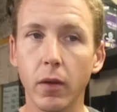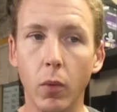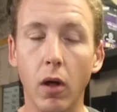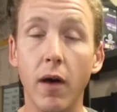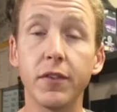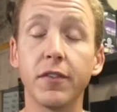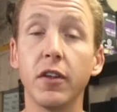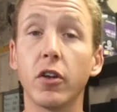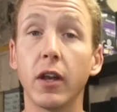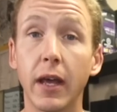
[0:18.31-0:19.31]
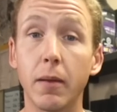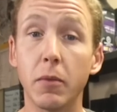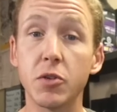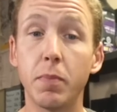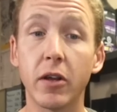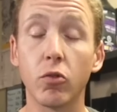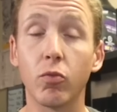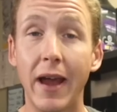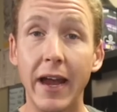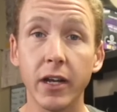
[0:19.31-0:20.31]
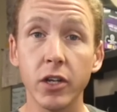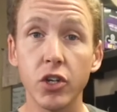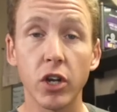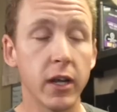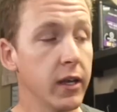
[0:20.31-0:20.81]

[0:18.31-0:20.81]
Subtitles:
Well, obviously you're going to get a much bigger range.